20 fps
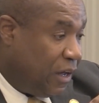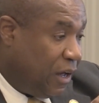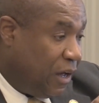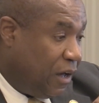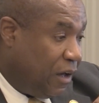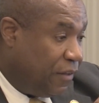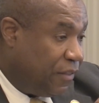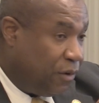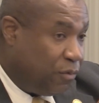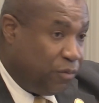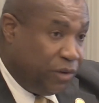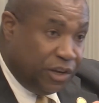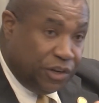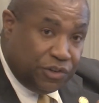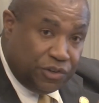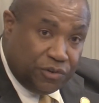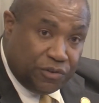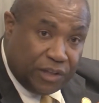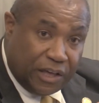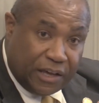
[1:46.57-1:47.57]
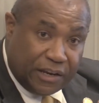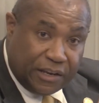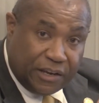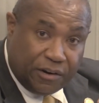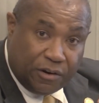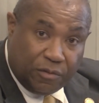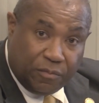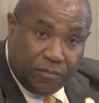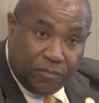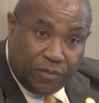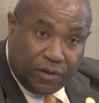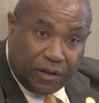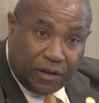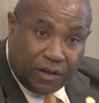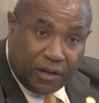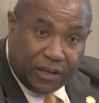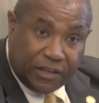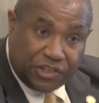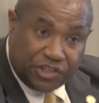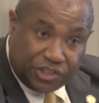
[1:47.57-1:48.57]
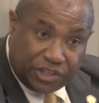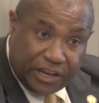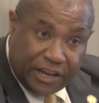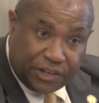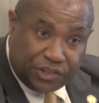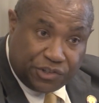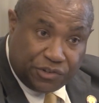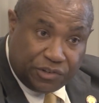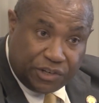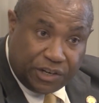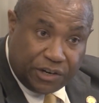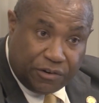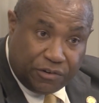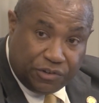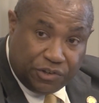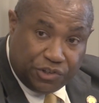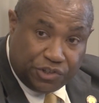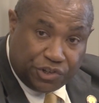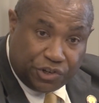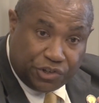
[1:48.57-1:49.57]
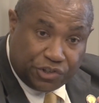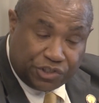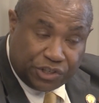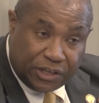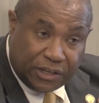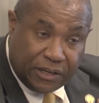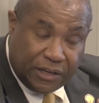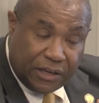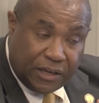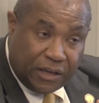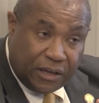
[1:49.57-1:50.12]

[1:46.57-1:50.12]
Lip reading: that we do that here in statute here in New Jersey,